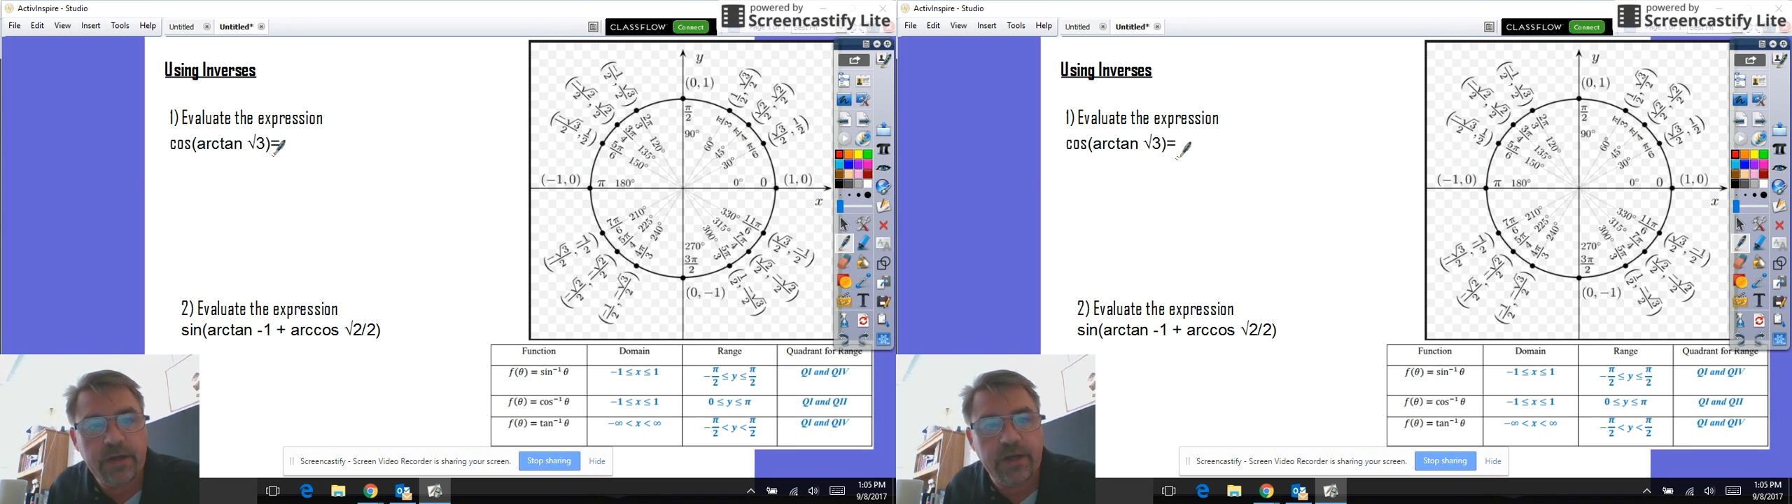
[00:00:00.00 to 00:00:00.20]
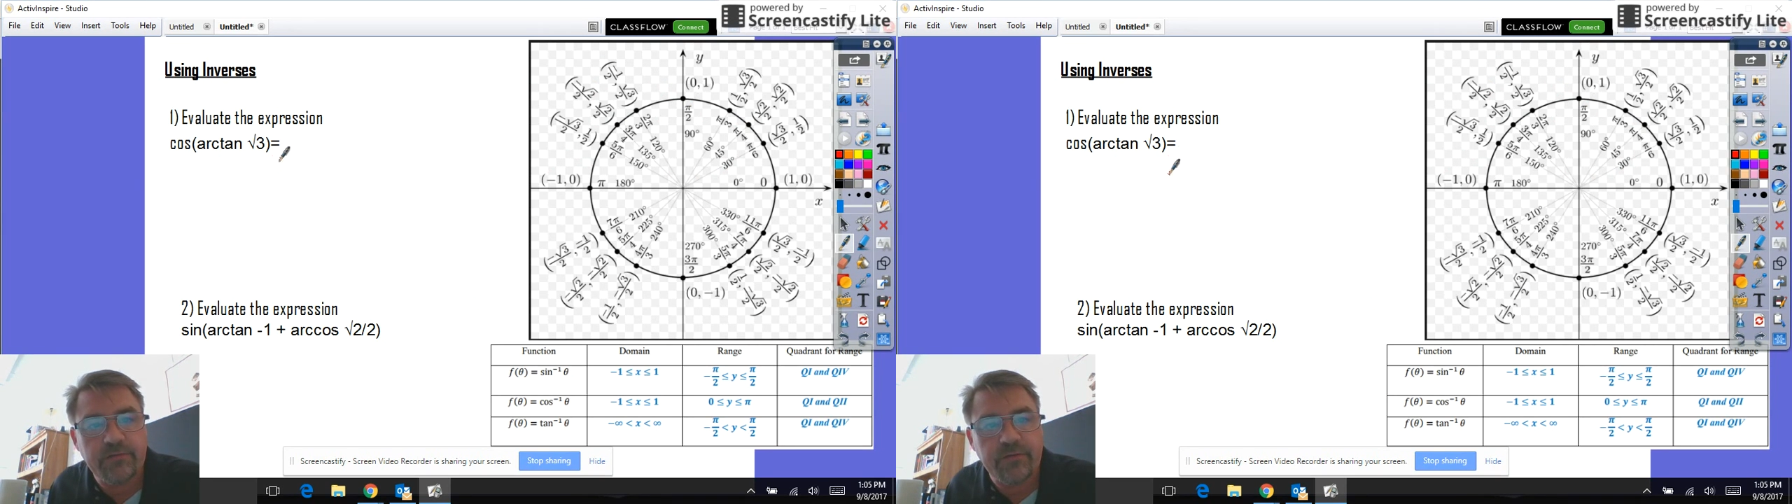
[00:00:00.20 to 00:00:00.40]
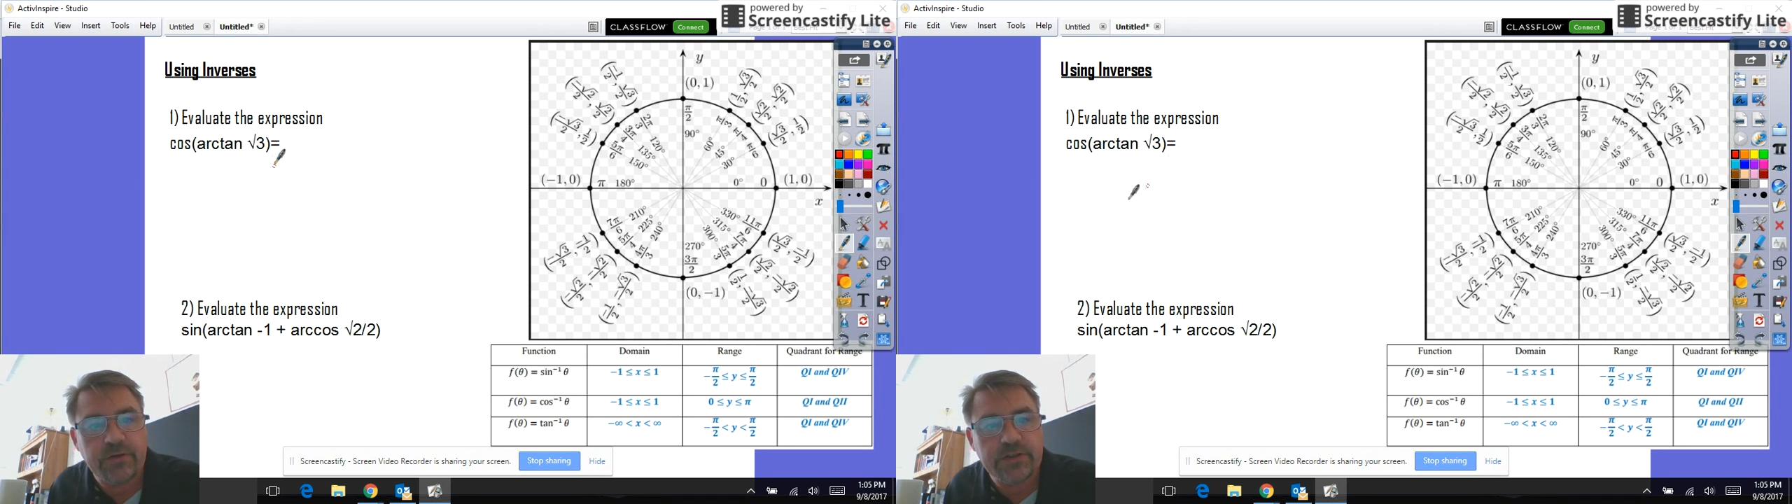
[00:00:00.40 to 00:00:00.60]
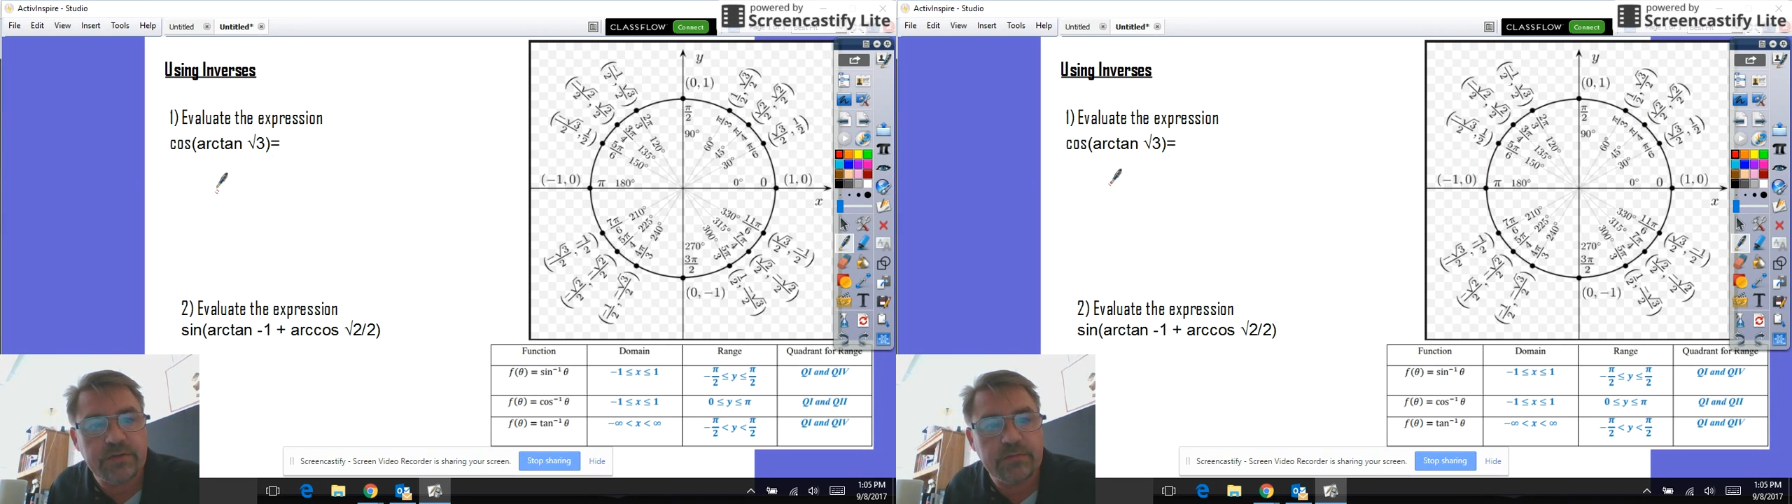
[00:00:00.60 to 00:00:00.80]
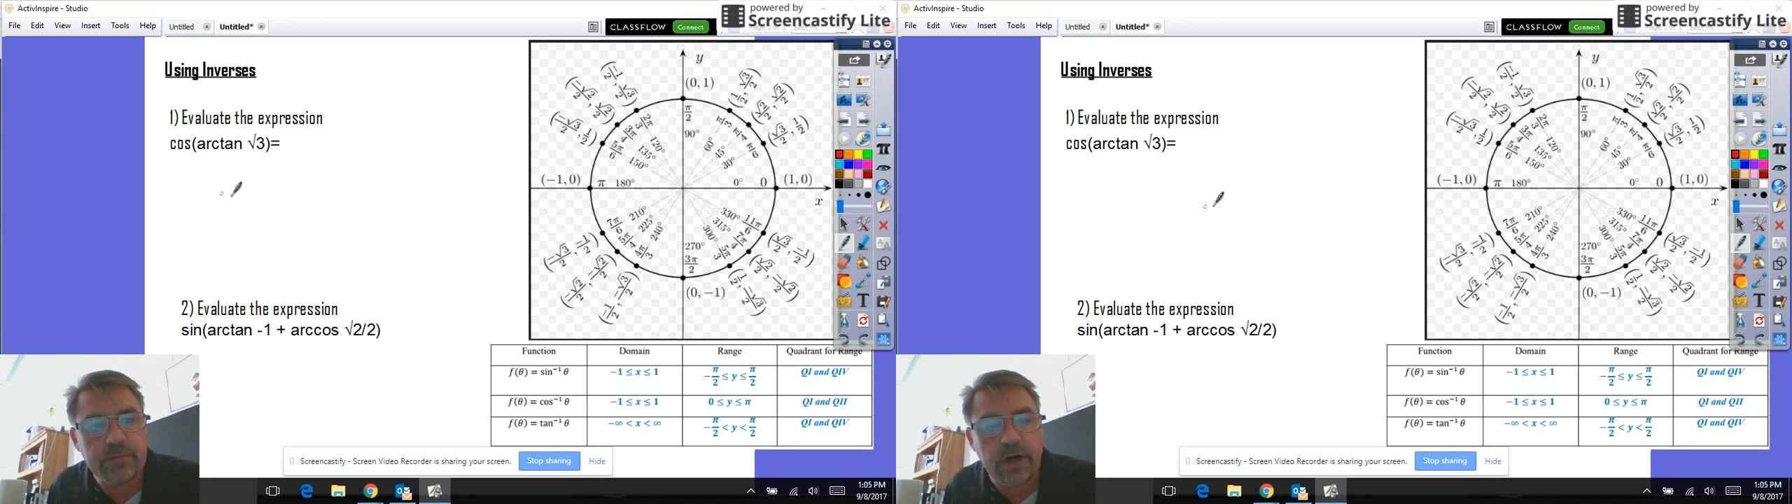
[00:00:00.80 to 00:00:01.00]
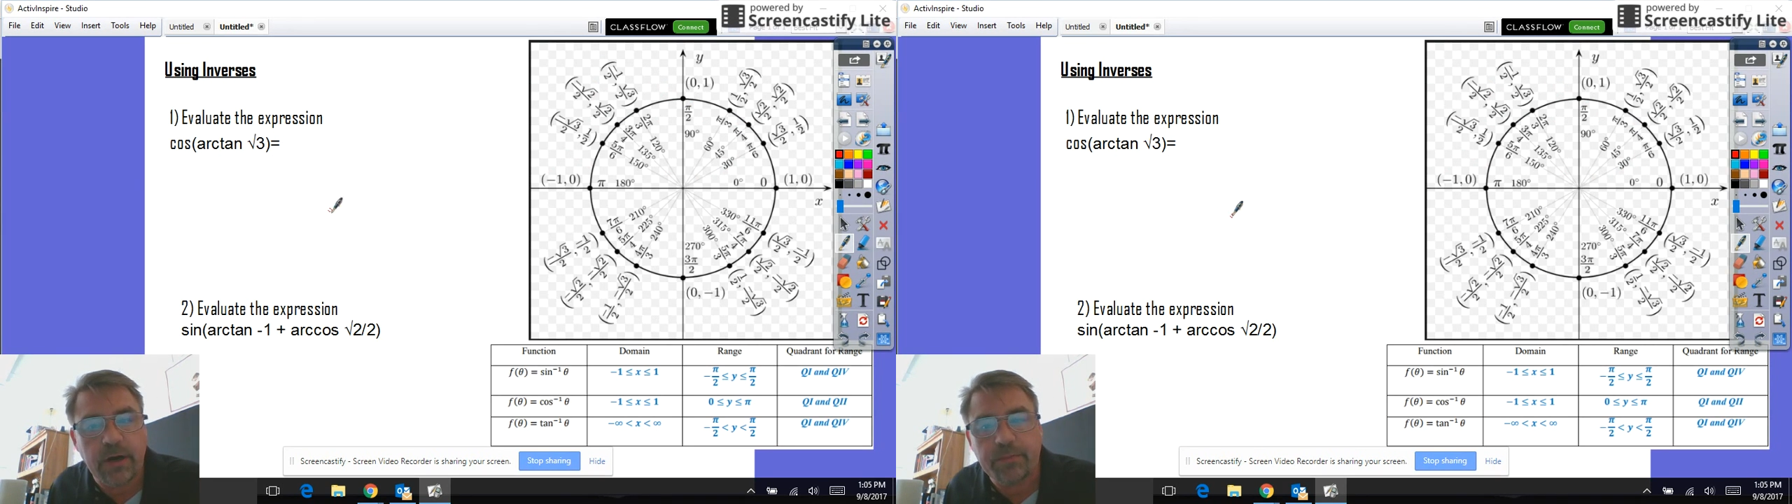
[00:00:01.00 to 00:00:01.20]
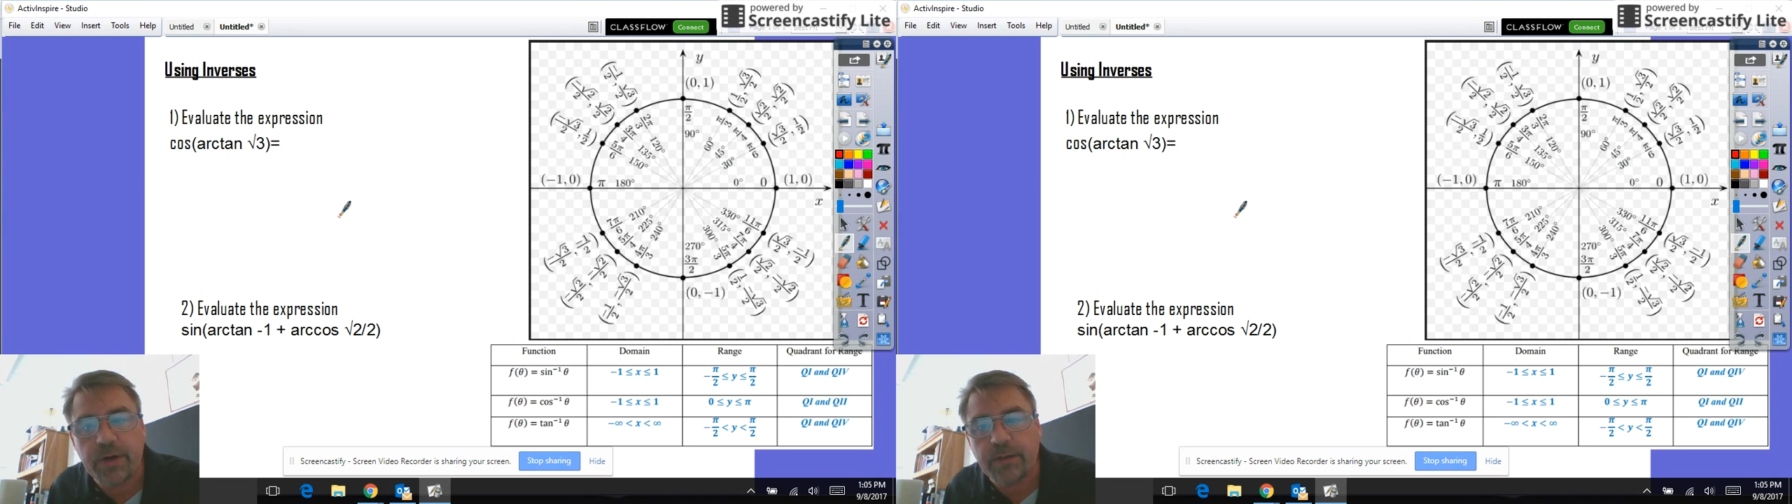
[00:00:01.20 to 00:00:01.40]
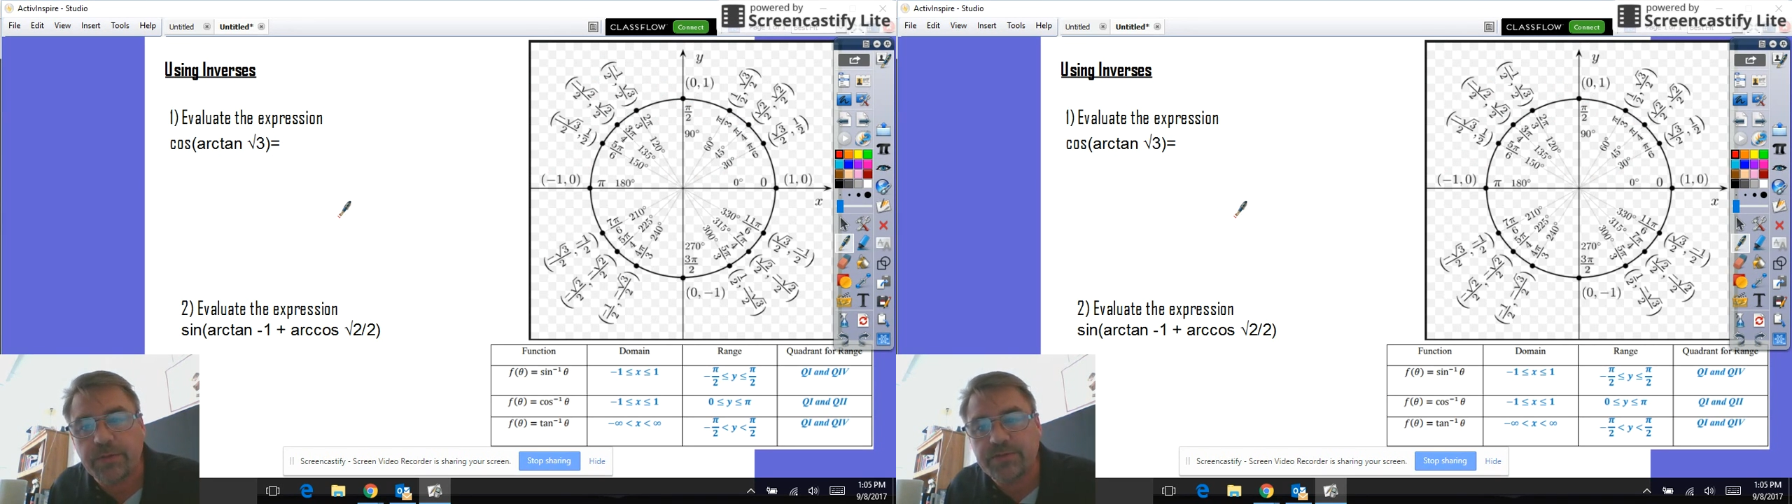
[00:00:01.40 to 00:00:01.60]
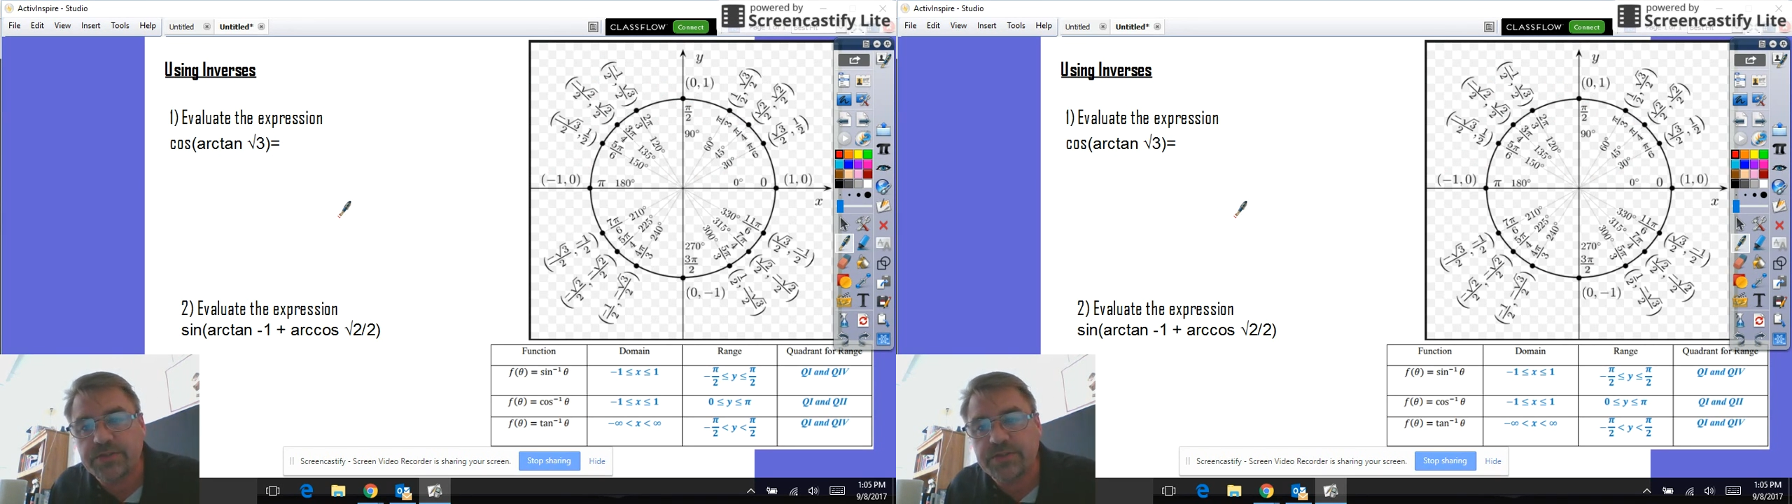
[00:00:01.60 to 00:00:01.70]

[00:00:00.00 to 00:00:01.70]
inverse problems.